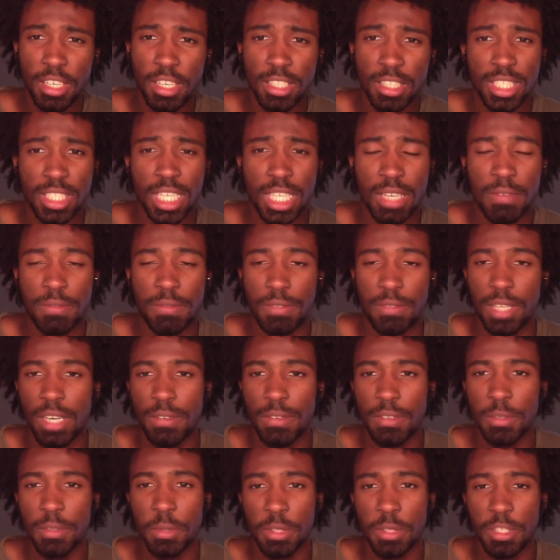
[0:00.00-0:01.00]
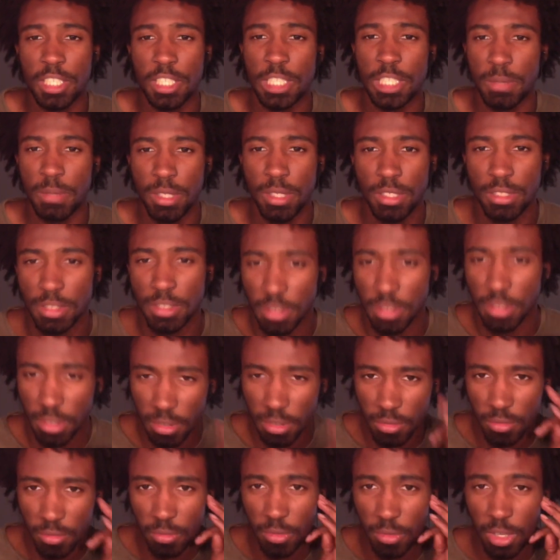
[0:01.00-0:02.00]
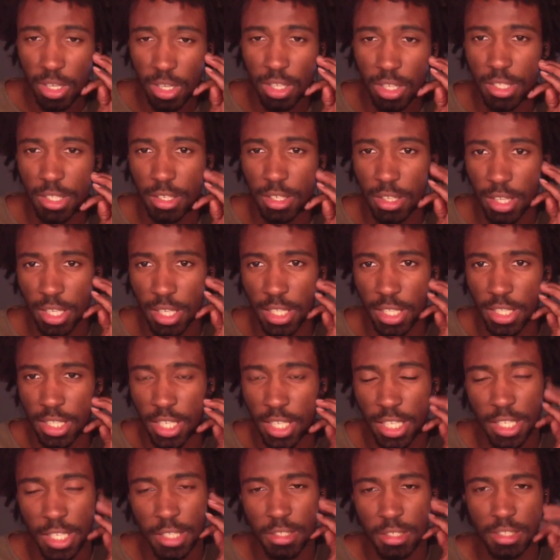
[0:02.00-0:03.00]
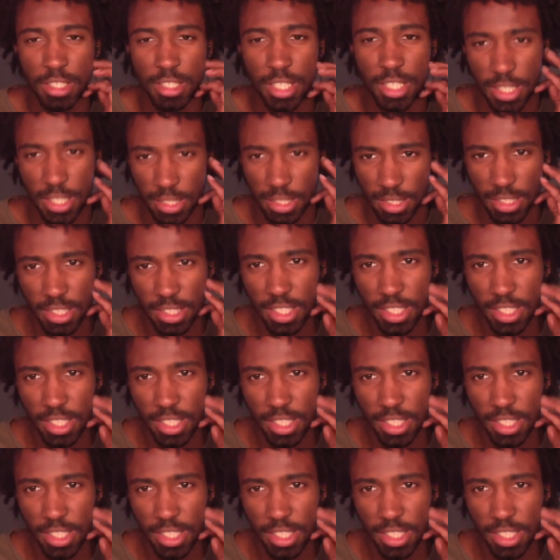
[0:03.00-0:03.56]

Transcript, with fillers: it's taking forever with the spoon. We all know that. He knows that.